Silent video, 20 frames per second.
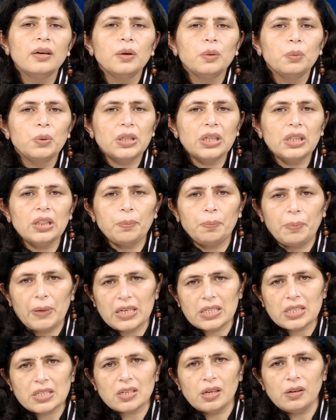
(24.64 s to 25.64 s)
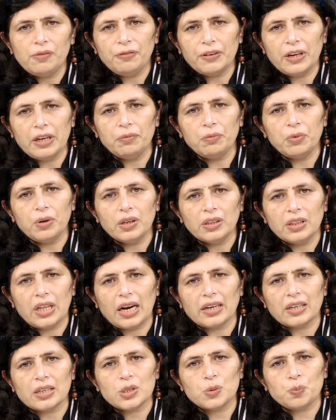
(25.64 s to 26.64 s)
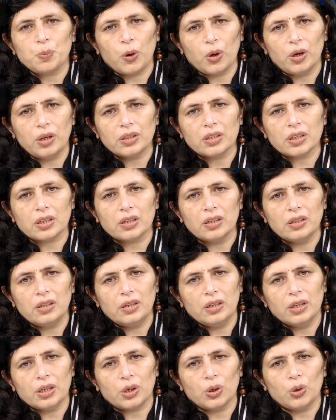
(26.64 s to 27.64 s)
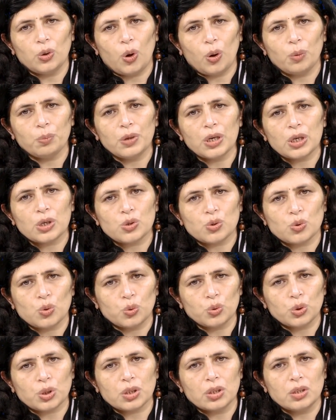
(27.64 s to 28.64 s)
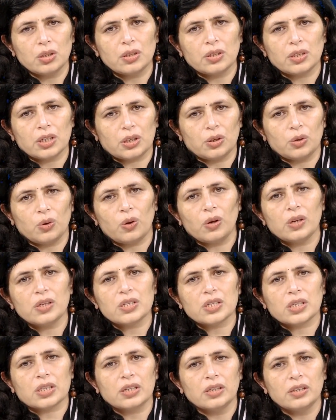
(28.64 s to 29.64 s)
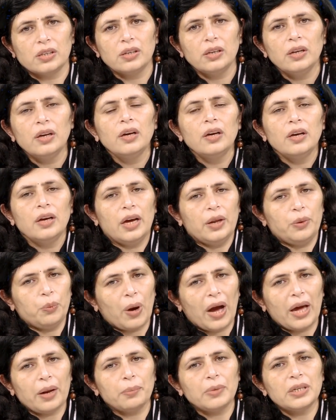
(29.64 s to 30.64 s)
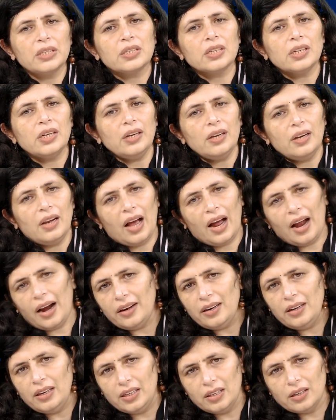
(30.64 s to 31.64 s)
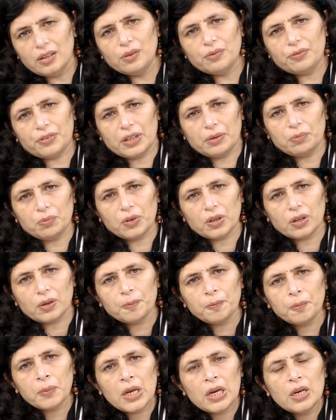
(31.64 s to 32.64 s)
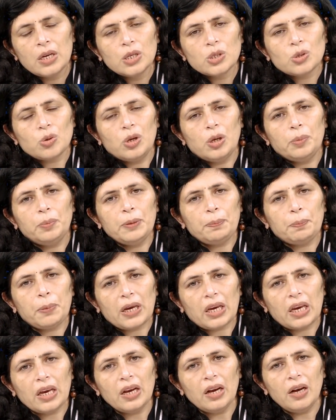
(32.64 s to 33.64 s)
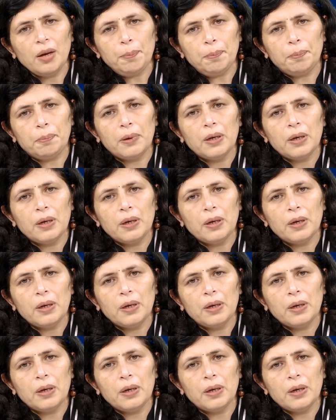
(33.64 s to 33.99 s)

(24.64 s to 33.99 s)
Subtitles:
Within the PESTEL framework, that is political, economic, social, technological, environmental and legal framework. So we'll be picking up